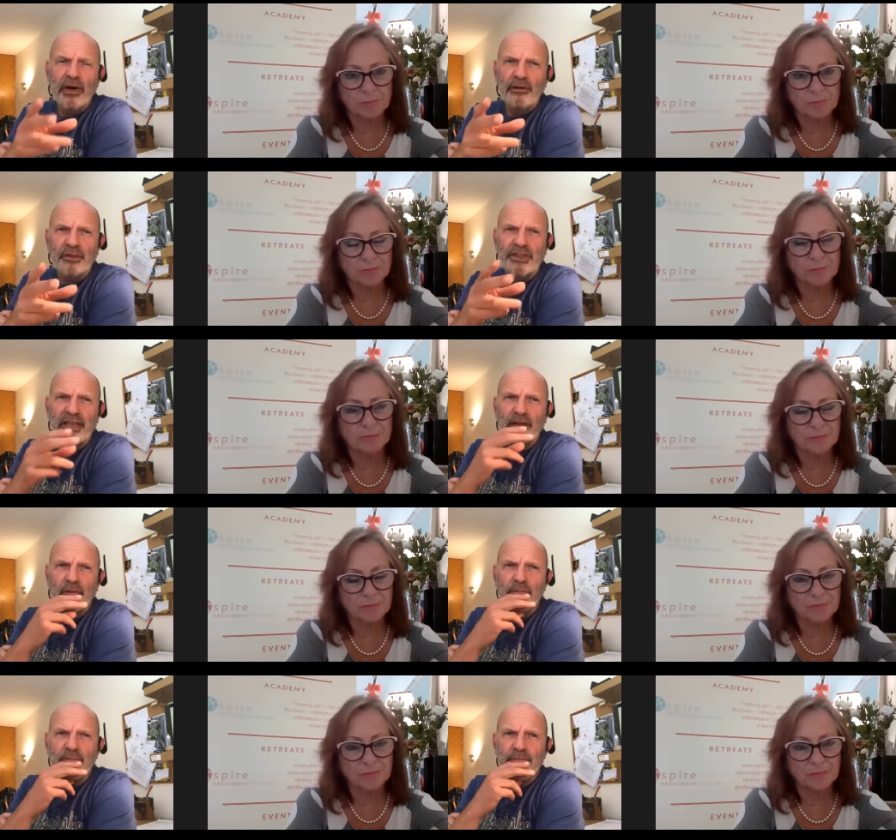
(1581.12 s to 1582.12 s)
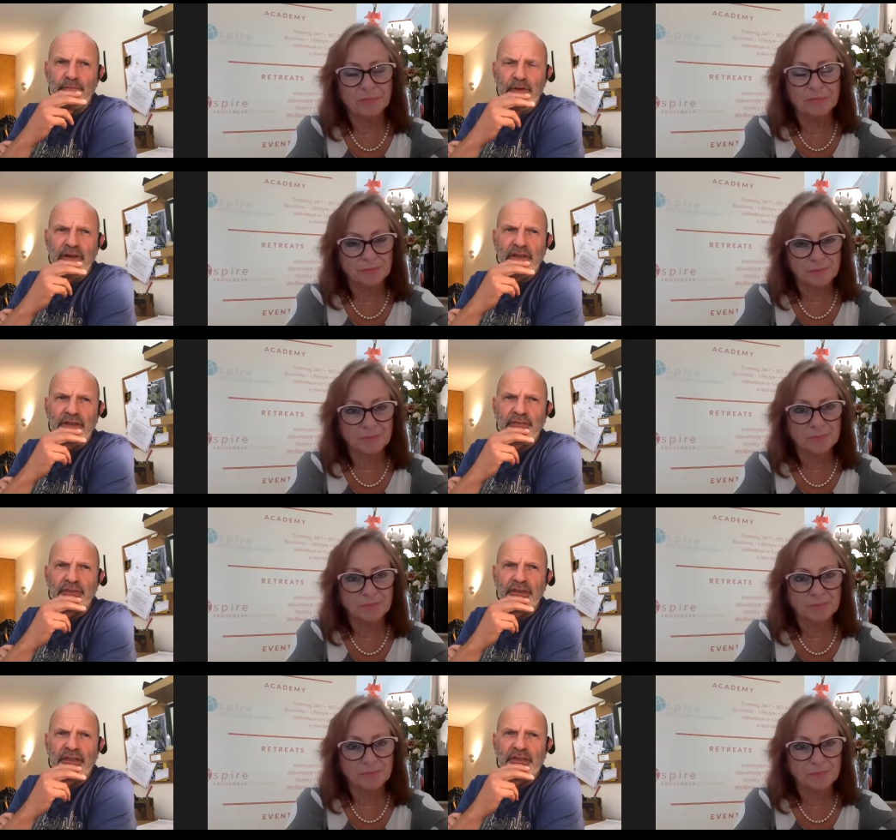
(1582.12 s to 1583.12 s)
Speaker 1: Hotel were brilliant for
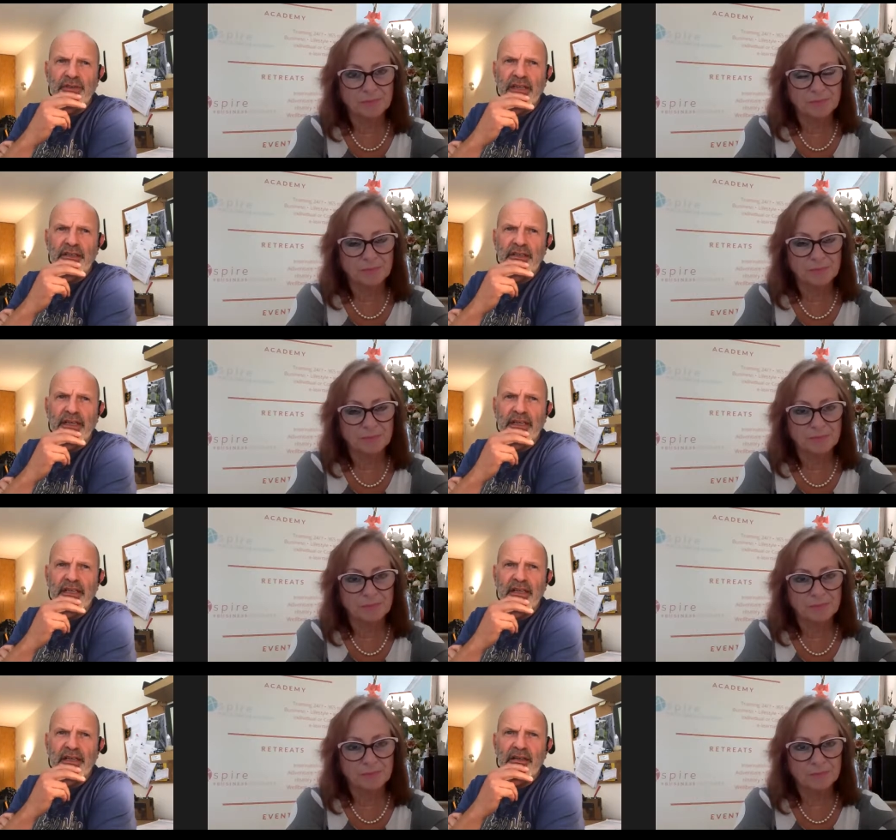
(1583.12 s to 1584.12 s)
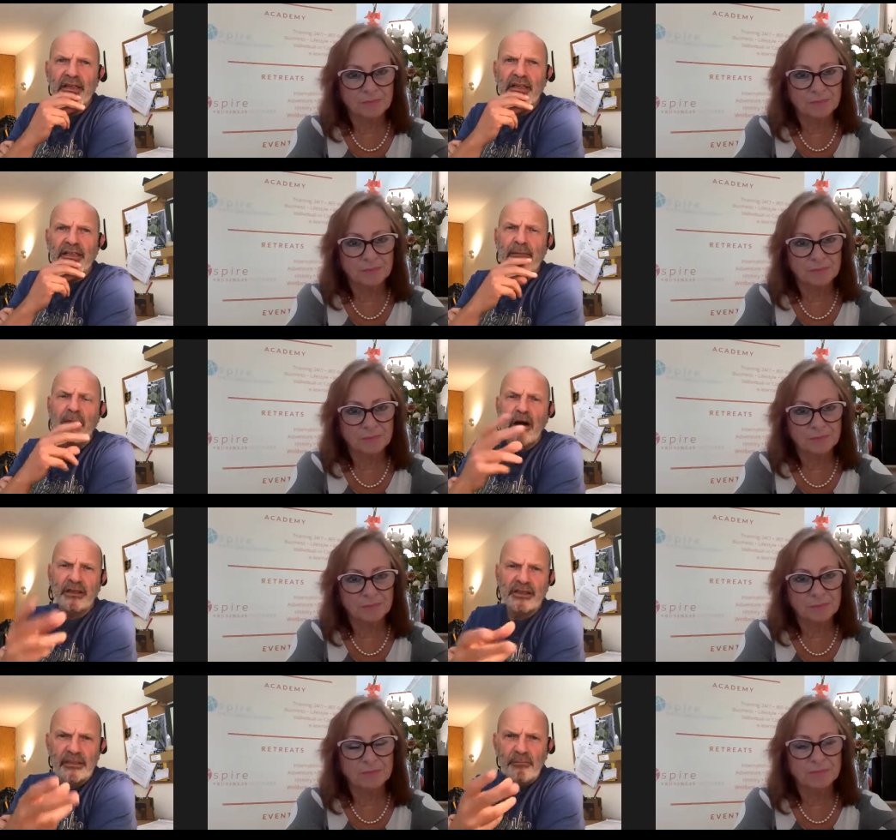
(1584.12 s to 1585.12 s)
this event. They uh, their
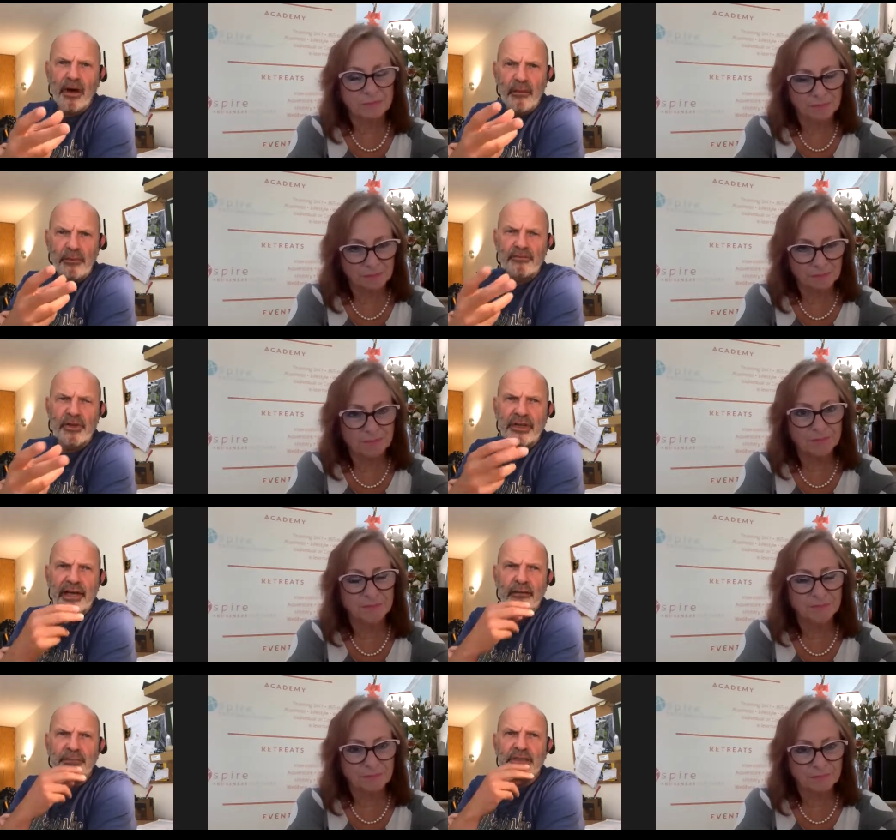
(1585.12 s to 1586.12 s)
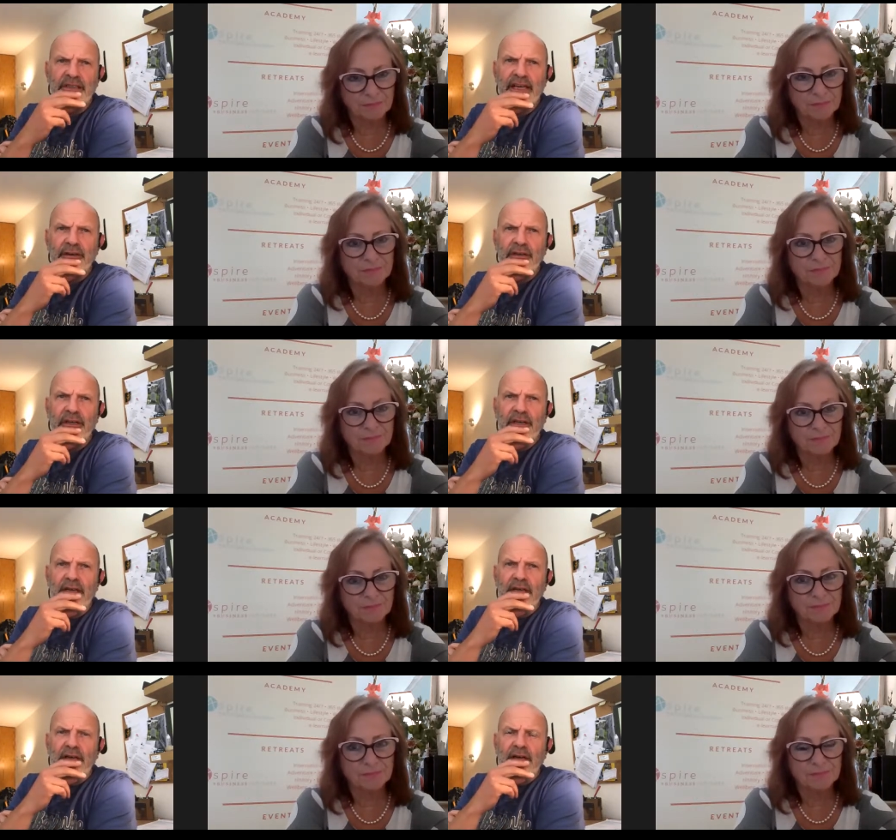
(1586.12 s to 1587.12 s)
marketing department really helped us out.
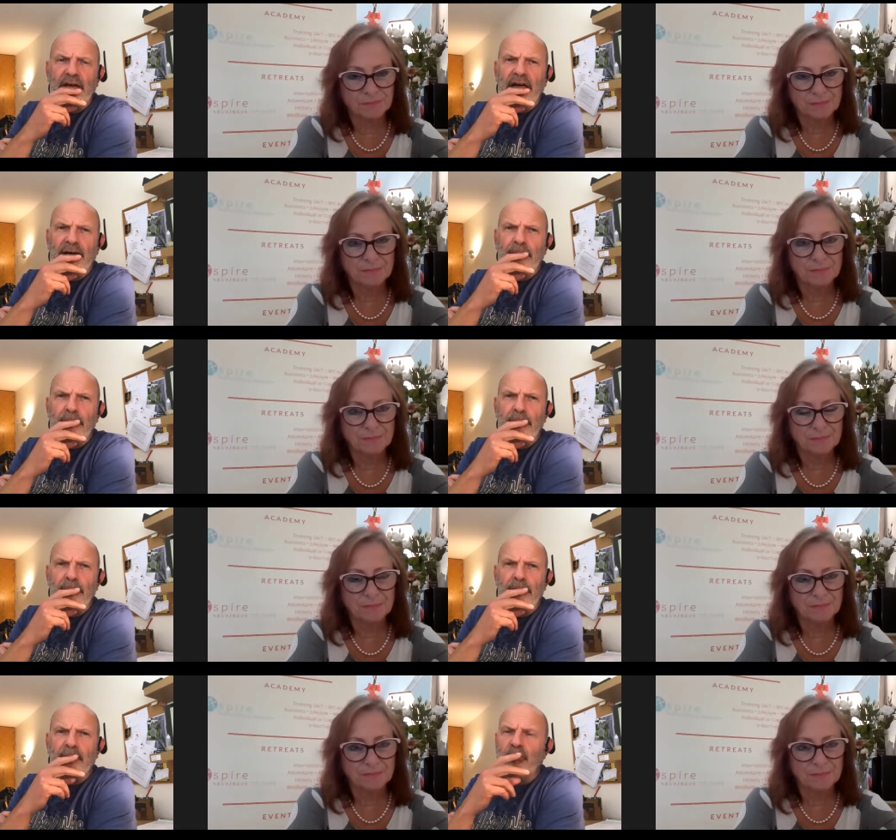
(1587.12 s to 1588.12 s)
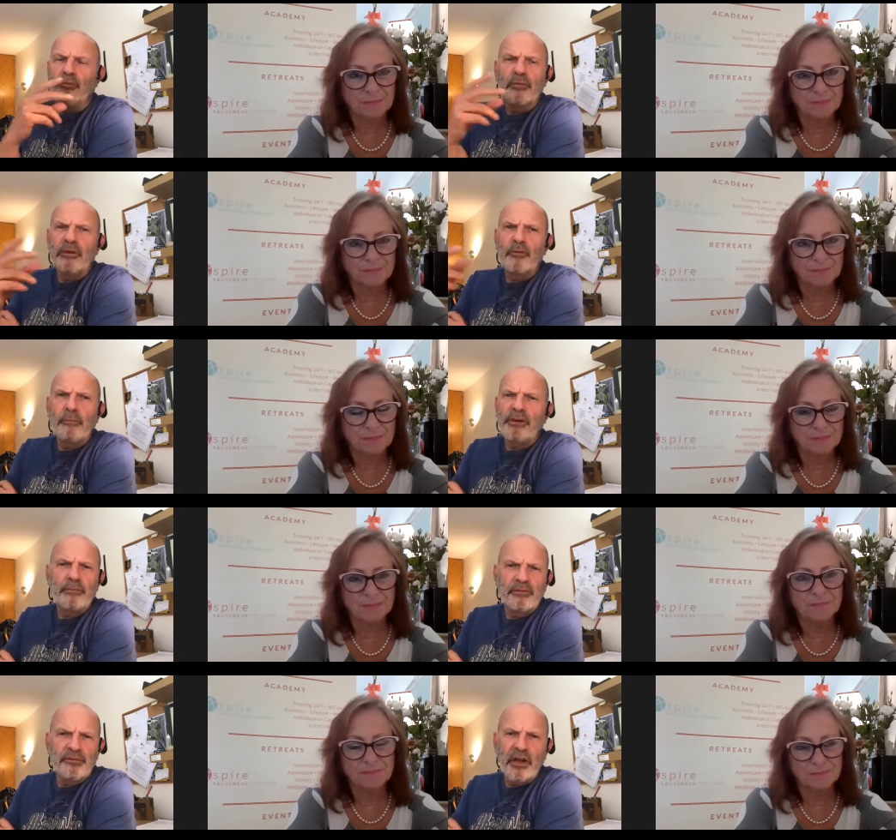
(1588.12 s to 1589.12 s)
Um, there were
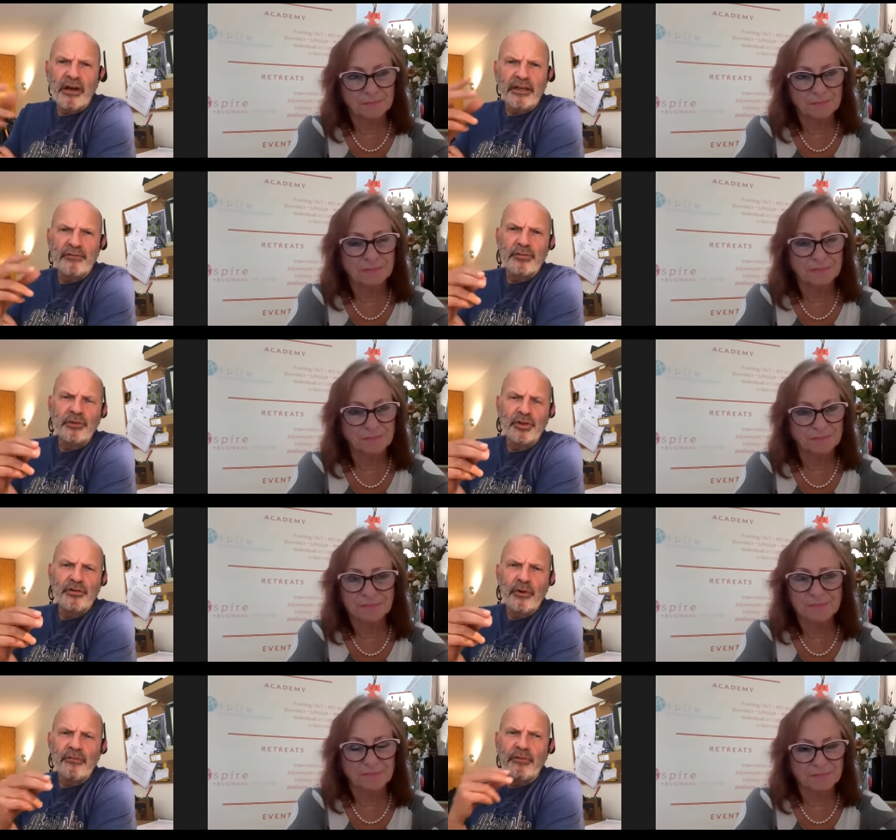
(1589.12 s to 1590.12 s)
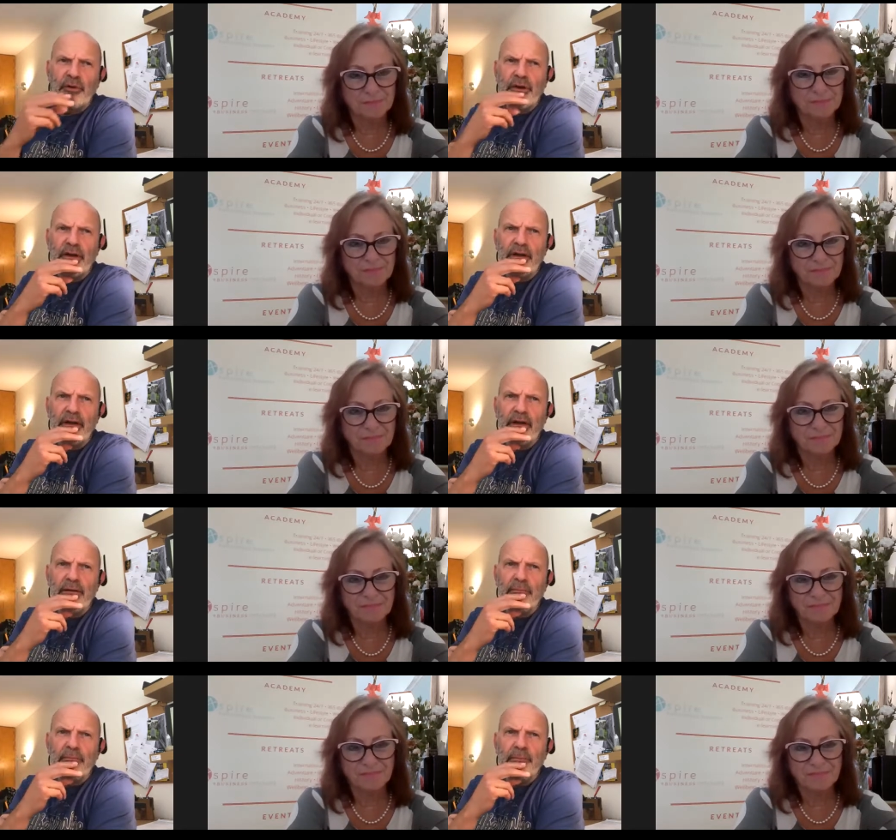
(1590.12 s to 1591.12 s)
people flying in from Europe for it.
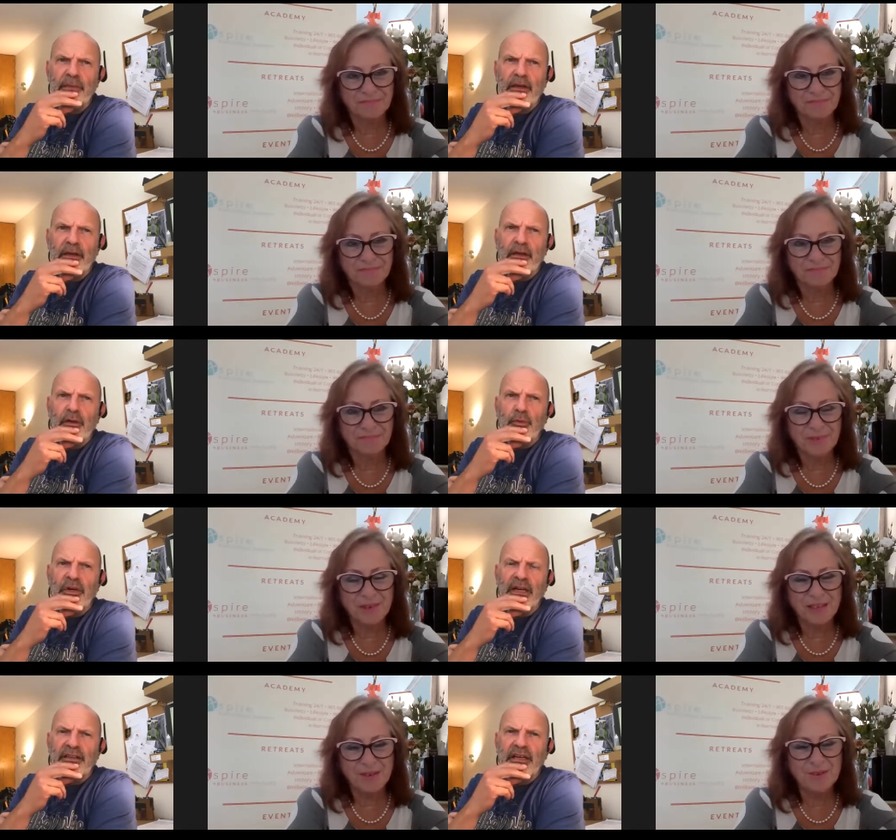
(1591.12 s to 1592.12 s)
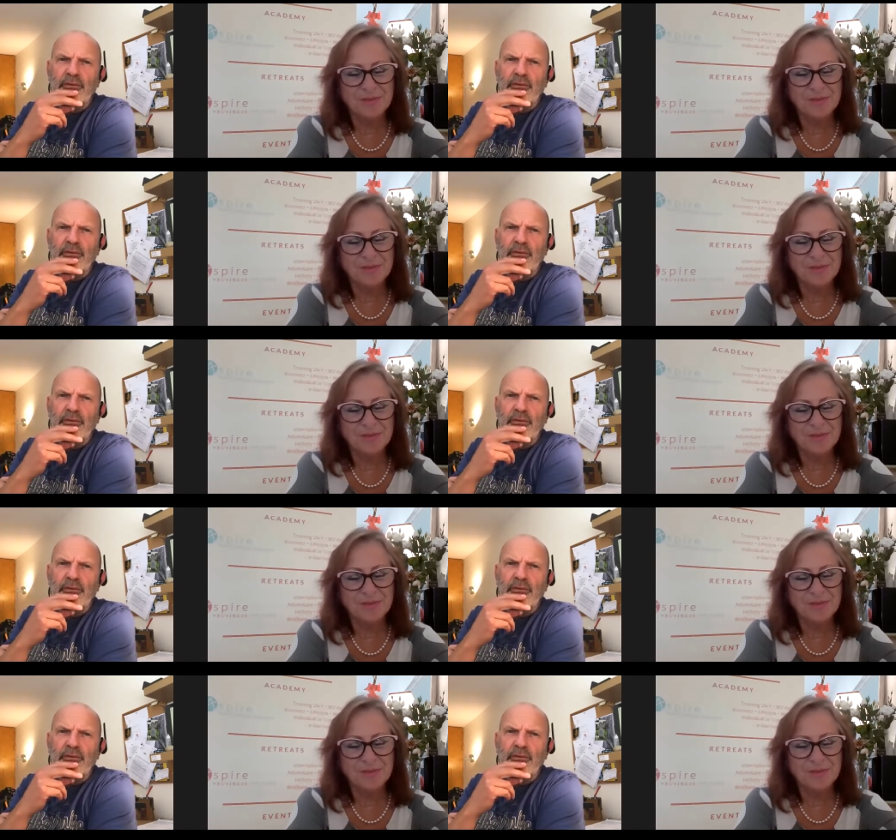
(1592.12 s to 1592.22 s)
Um, we wow. there